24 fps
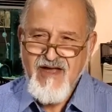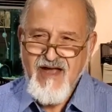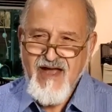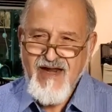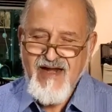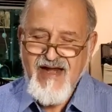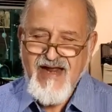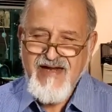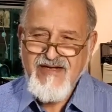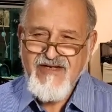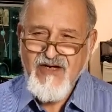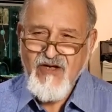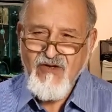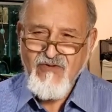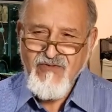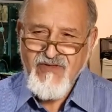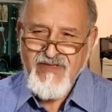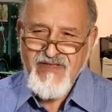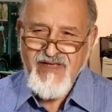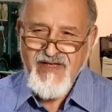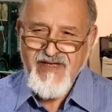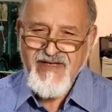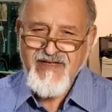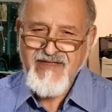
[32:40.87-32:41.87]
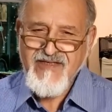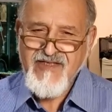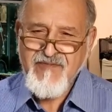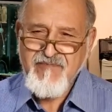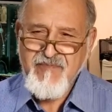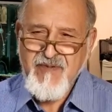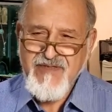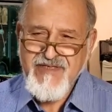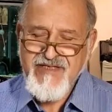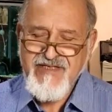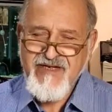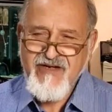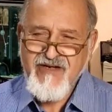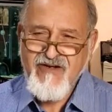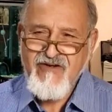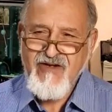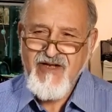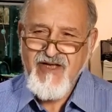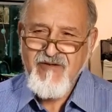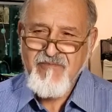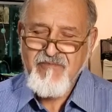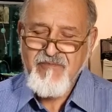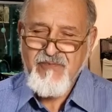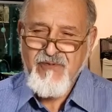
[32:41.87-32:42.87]
and I don't think it's
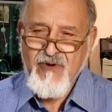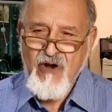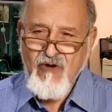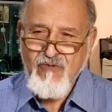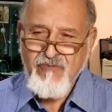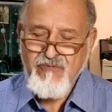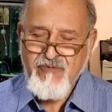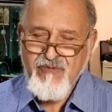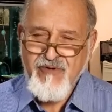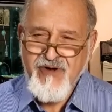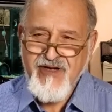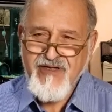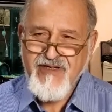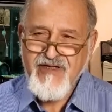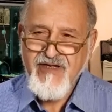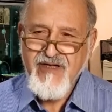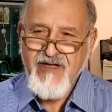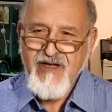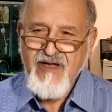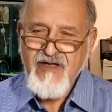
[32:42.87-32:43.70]
particularly appropriate